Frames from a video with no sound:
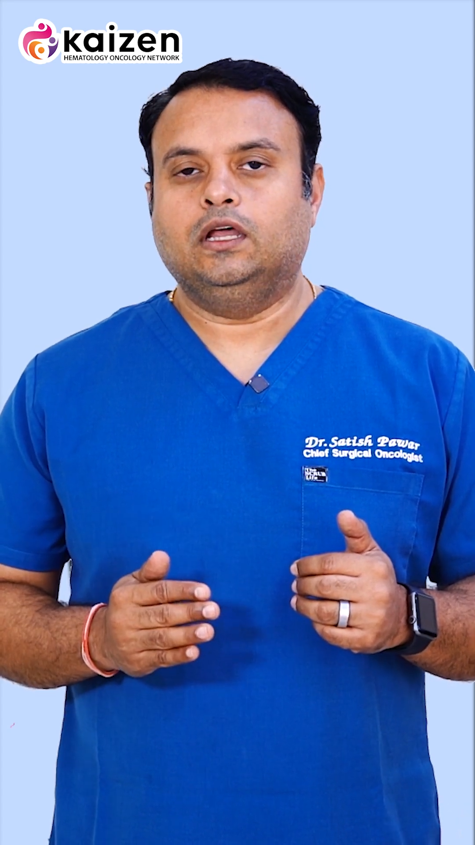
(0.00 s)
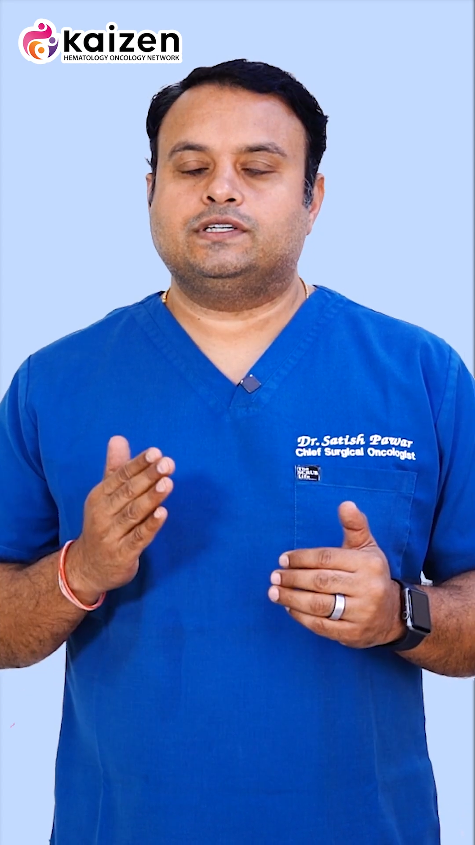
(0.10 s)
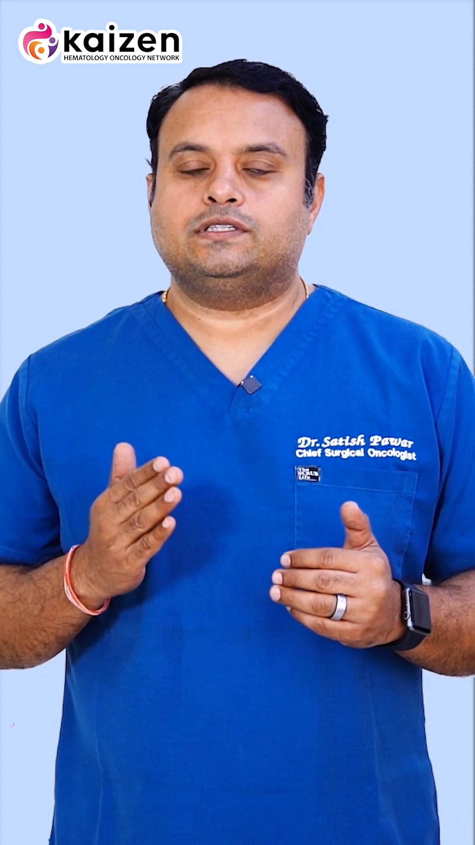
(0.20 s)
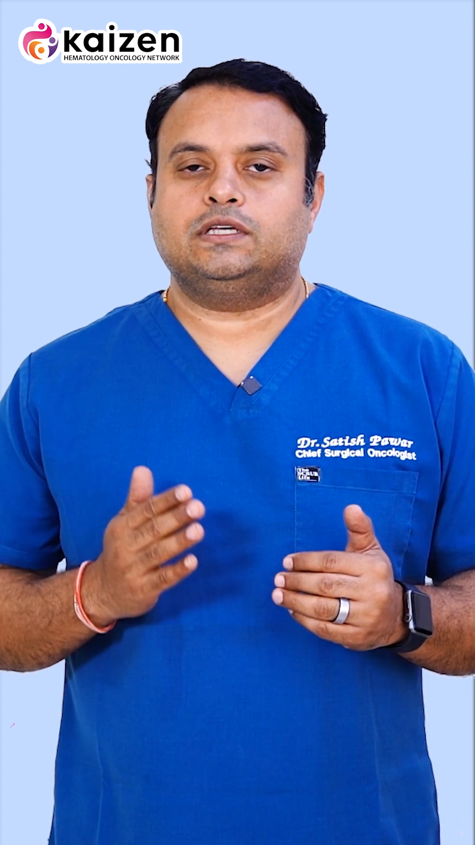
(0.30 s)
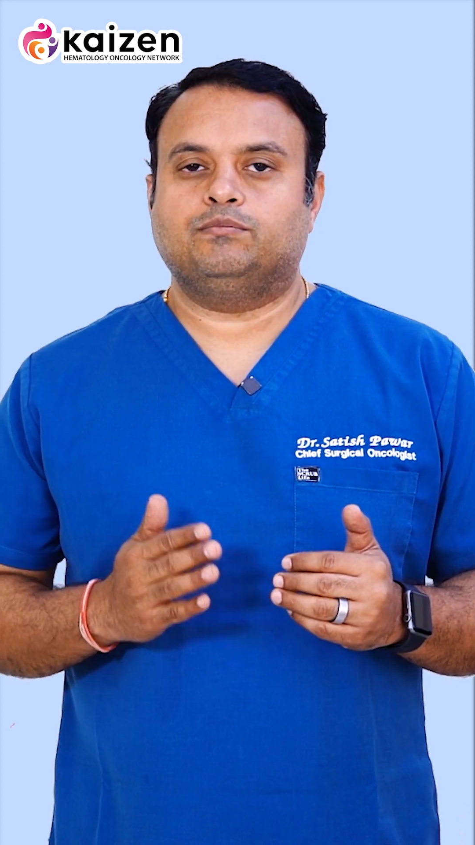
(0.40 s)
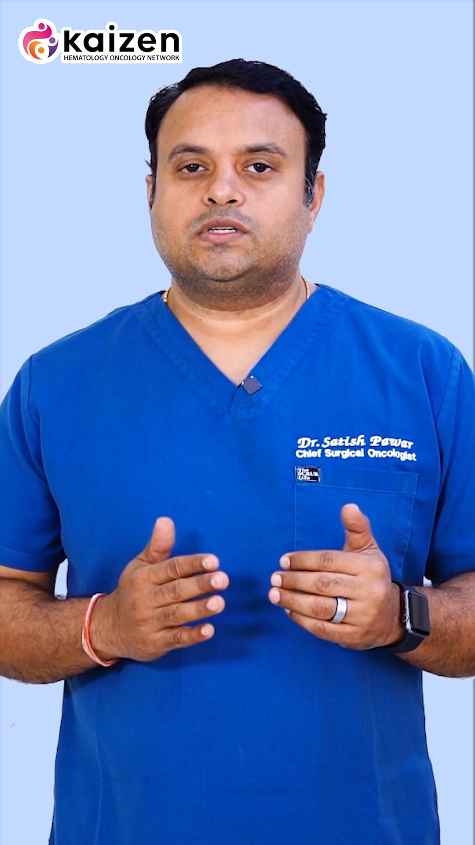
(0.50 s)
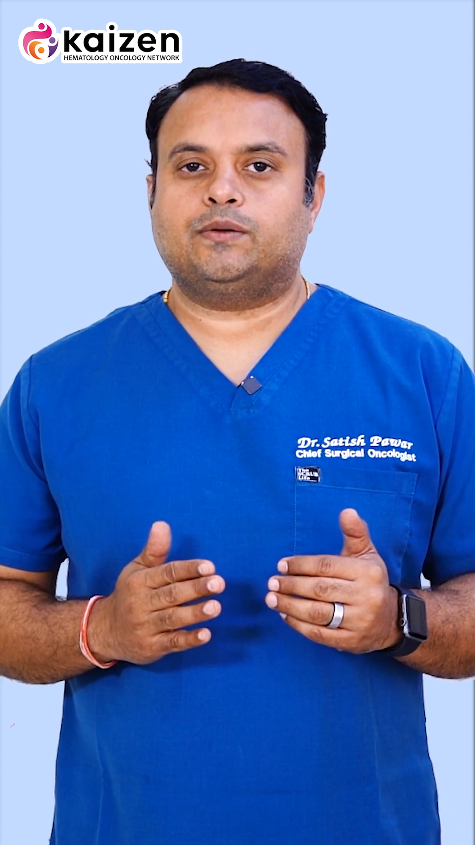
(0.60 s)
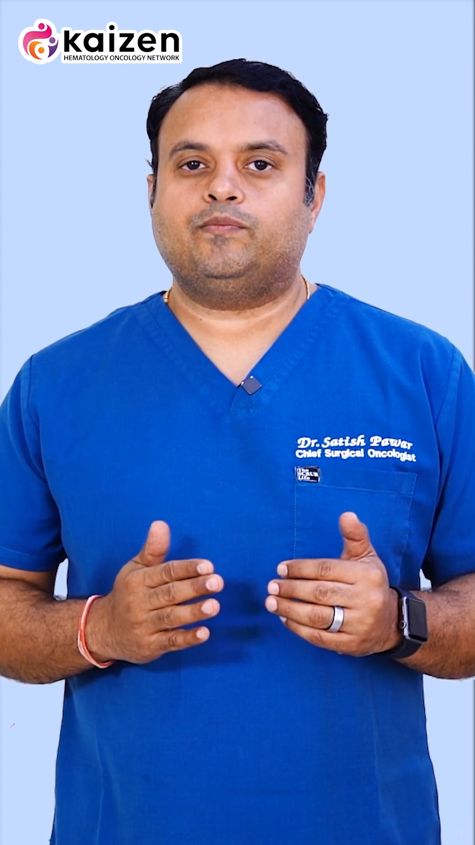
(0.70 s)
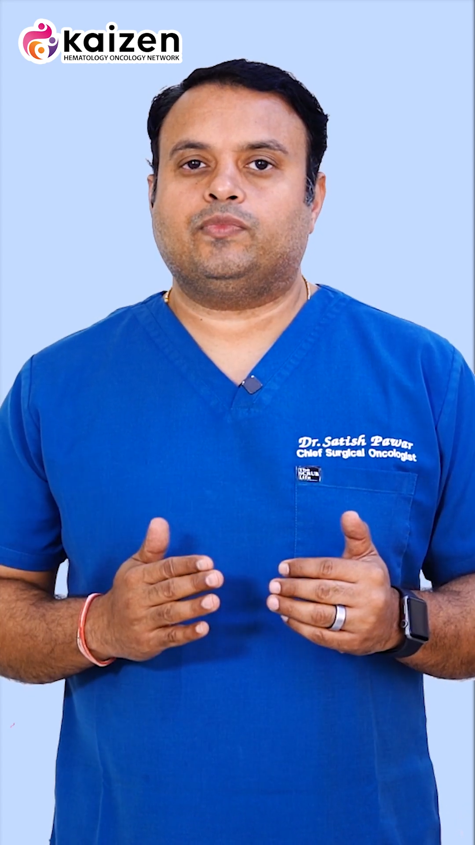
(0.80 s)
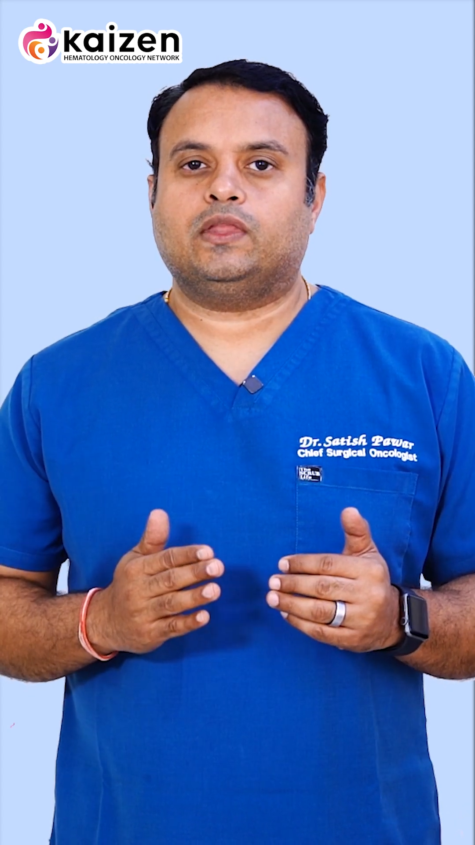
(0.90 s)
first
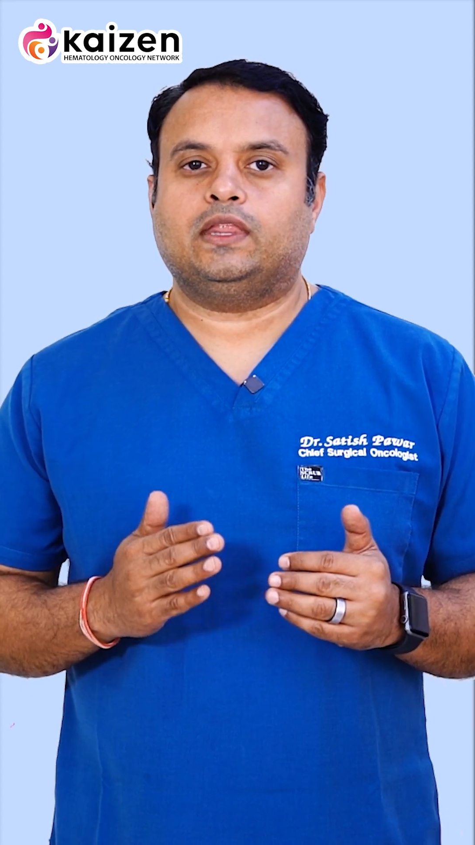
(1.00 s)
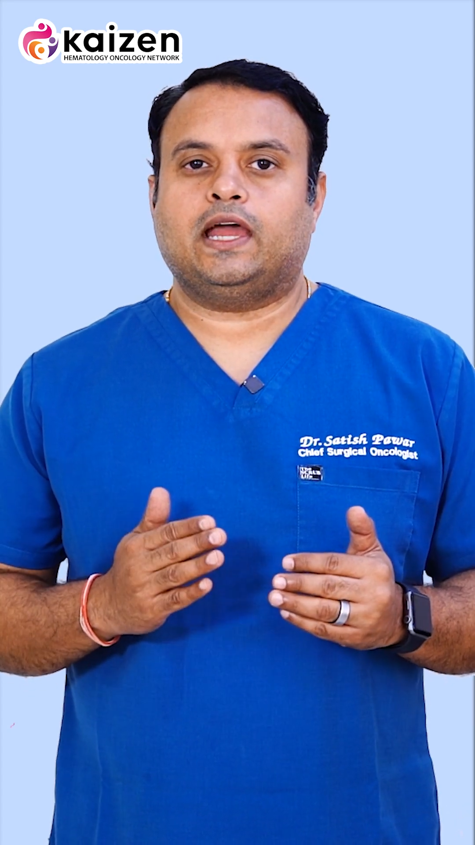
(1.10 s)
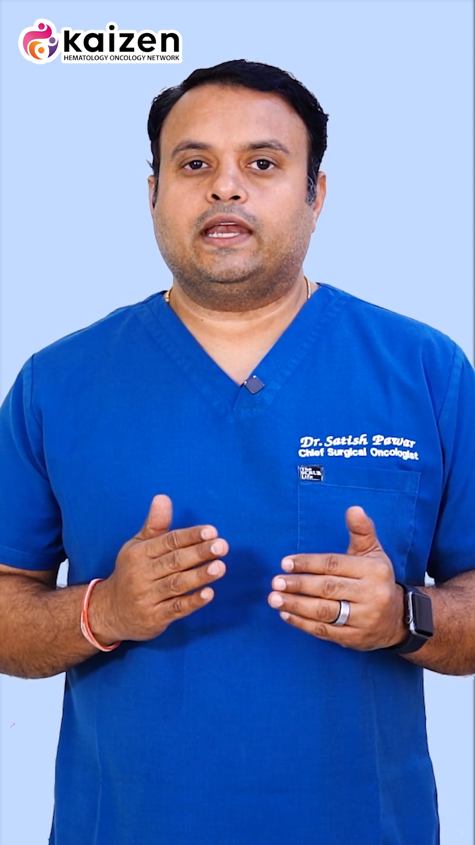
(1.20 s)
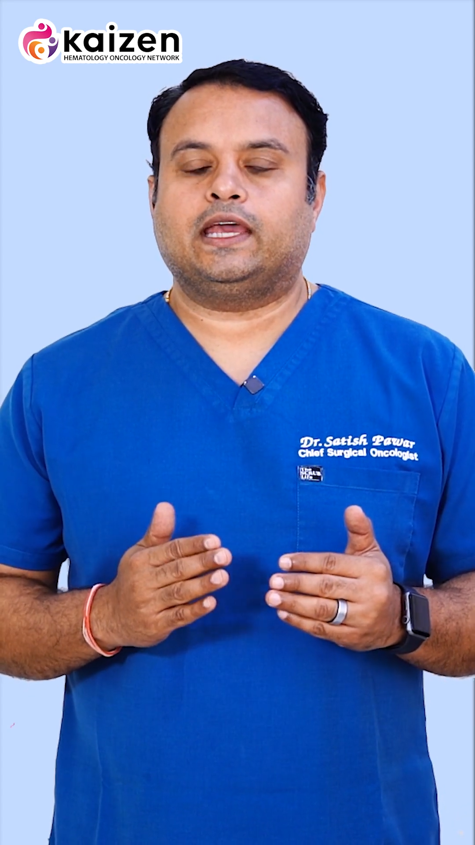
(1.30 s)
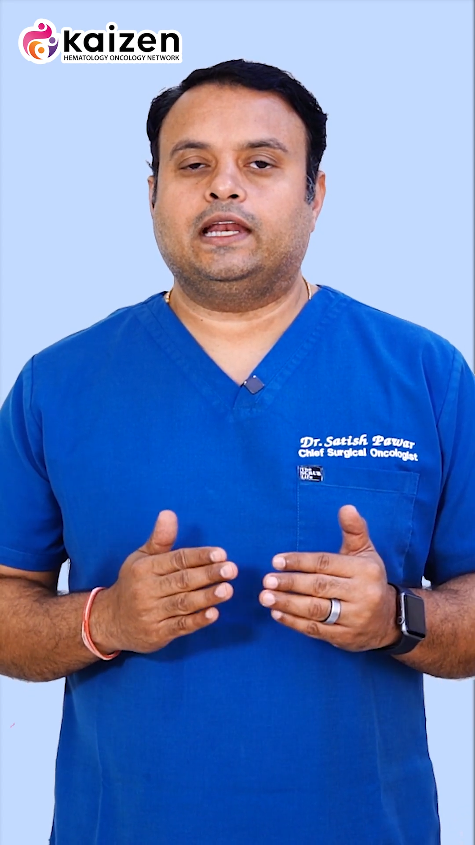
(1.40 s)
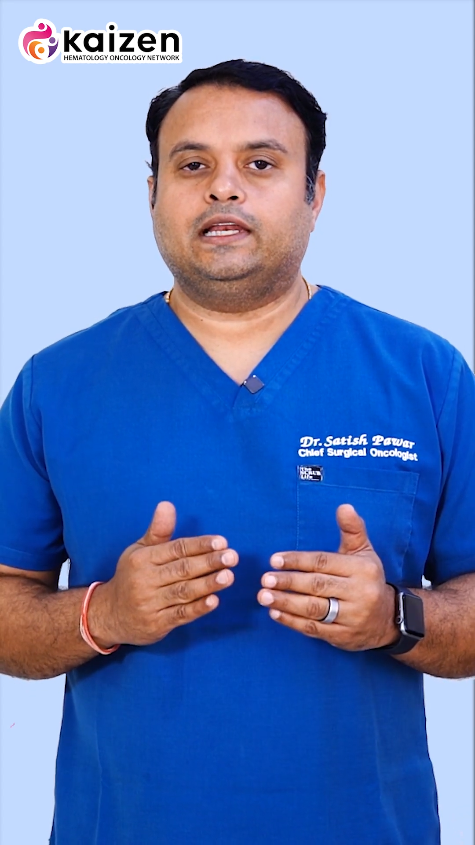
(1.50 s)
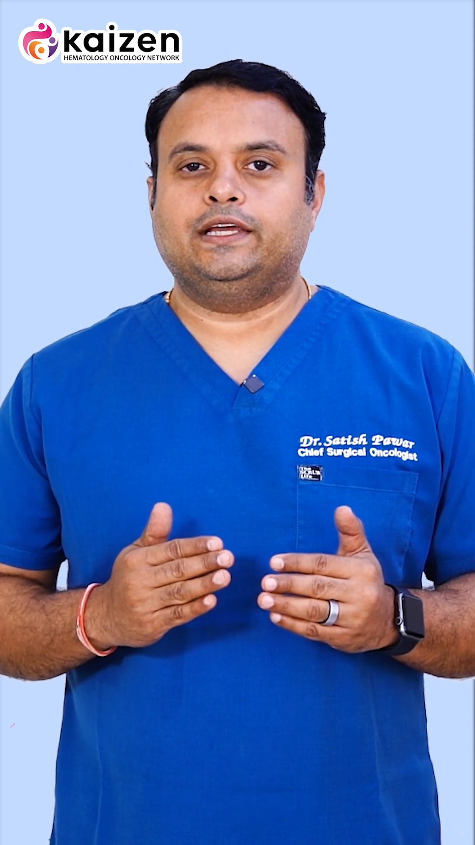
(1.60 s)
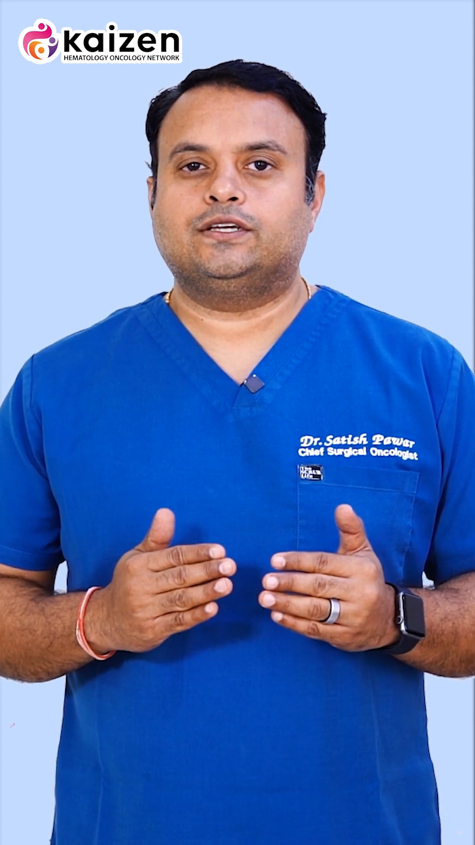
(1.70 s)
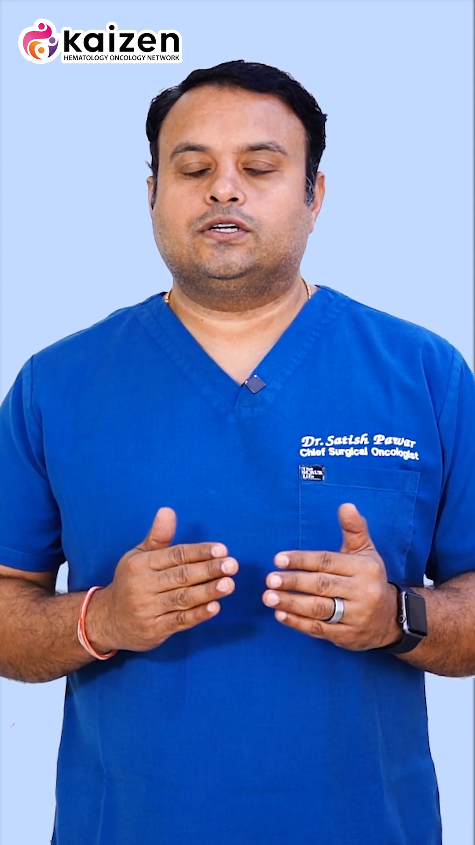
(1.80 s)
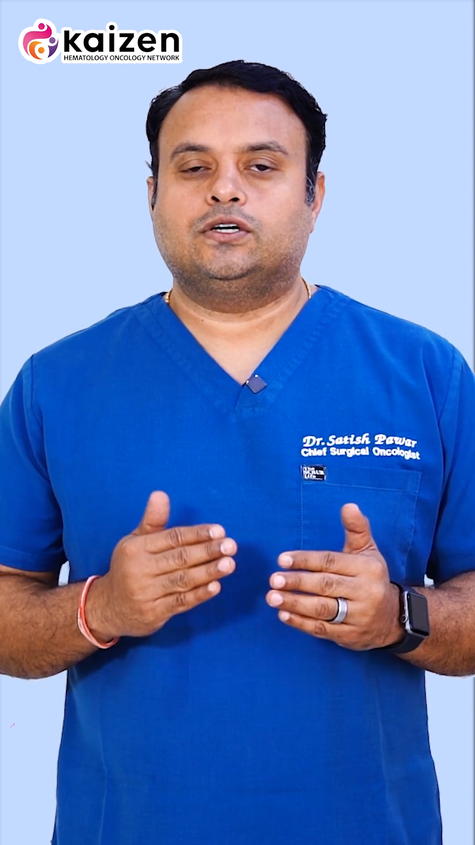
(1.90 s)
symptom that can
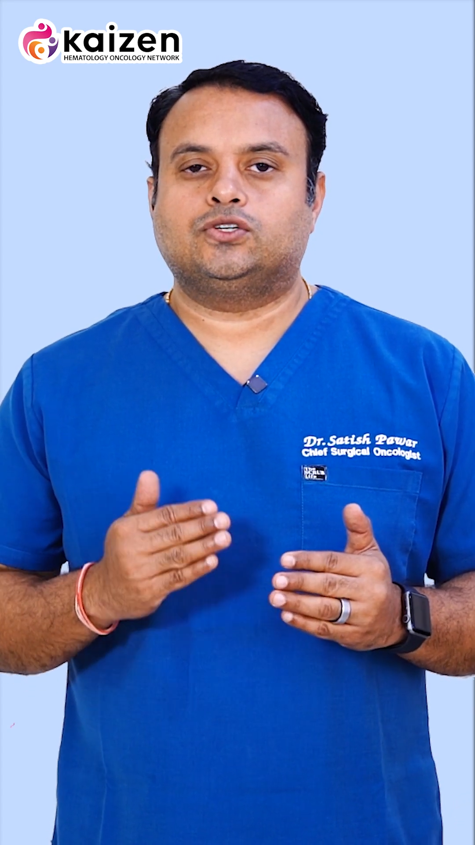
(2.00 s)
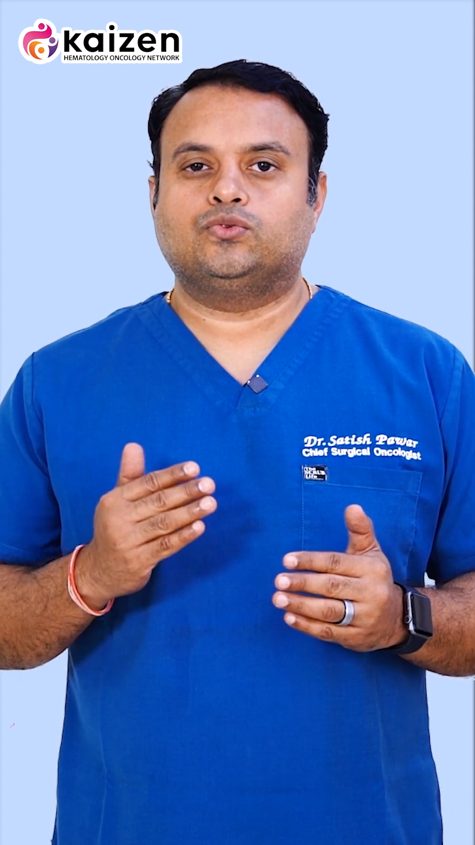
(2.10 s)
lead